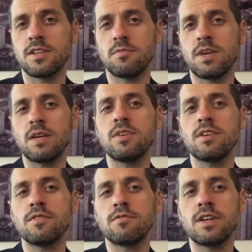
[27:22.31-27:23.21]
You know, maybe
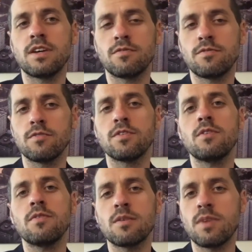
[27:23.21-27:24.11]
if you've no, if you have
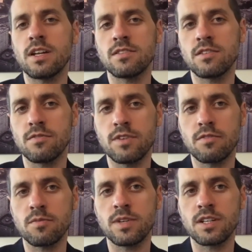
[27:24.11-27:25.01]
no antibodies and you've
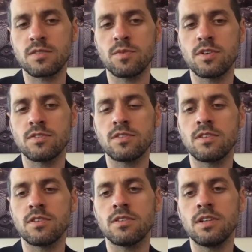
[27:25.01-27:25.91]
never been exposed,
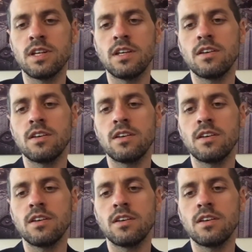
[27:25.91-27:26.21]
you're